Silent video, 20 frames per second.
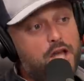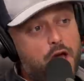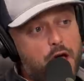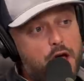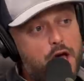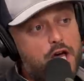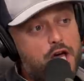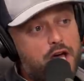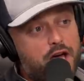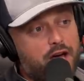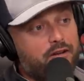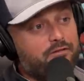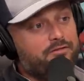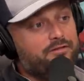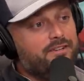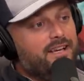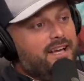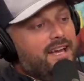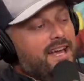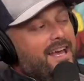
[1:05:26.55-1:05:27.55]
tough.
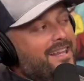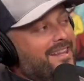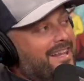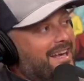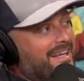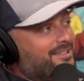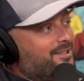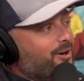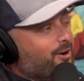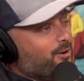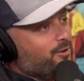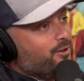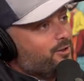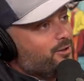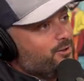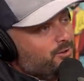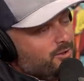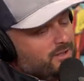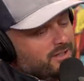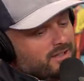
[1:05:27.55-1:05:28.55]
They told they're
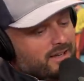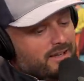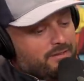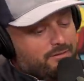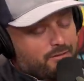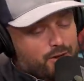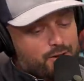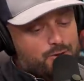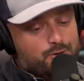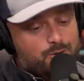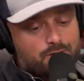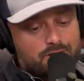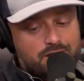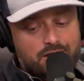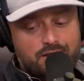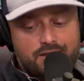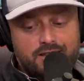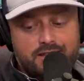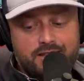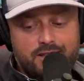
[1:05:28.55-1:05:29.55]
doing like virtual
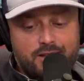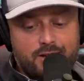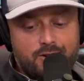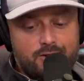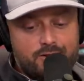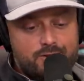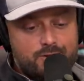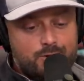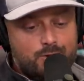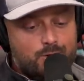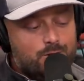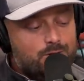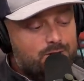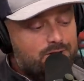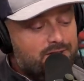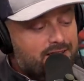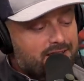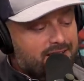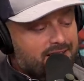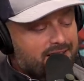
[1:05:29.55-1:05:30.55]
learning, you know, at
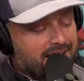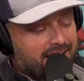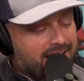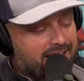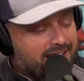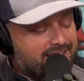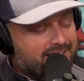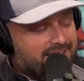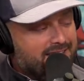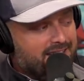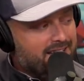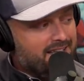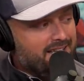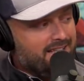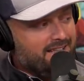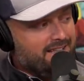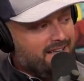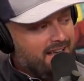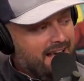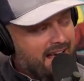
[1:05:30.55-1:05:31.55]
school. And they
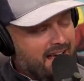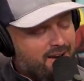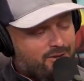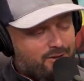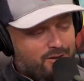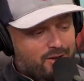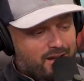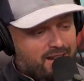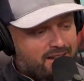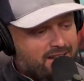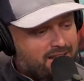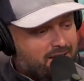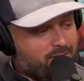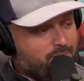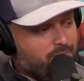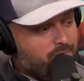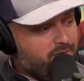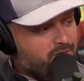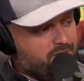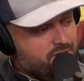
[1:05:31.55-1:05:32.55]
said, I don't know, I think
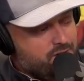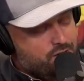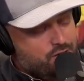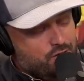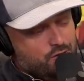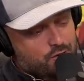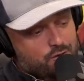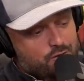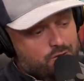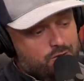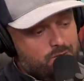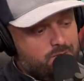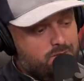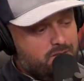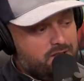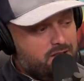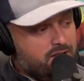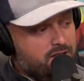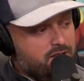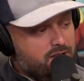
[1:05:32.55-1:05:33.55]
the Zoom
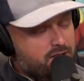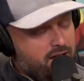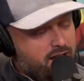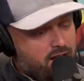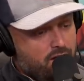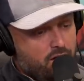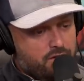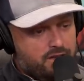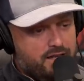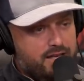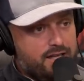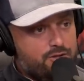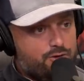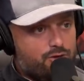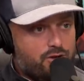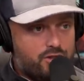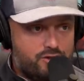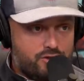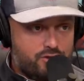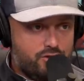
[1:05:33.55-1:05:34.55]
and all the kids
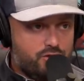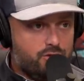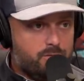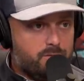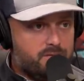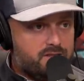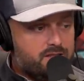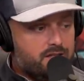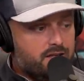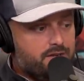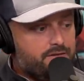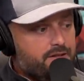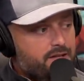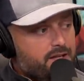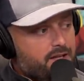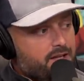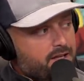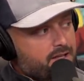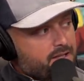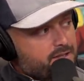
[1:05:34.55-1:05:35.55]
are on Zoom and stuff.
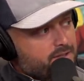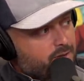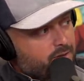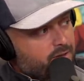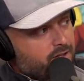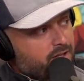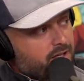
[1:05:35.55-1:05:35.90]
So